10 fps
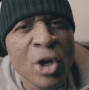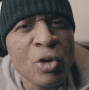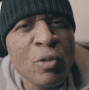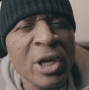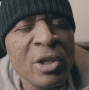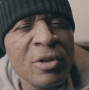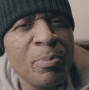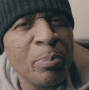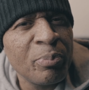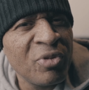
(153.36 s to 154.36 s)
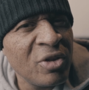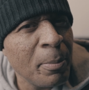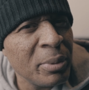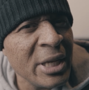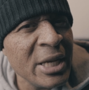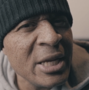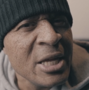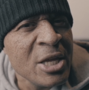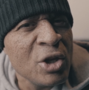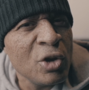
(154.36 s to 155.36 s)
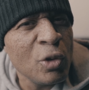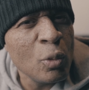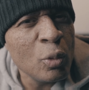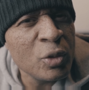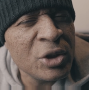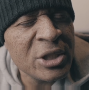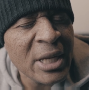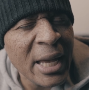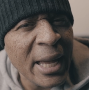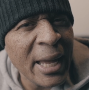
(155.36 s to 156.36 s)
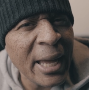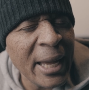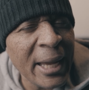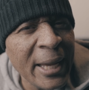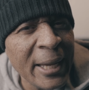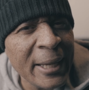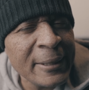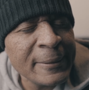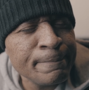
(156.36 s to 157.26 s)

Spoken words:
you can simply use a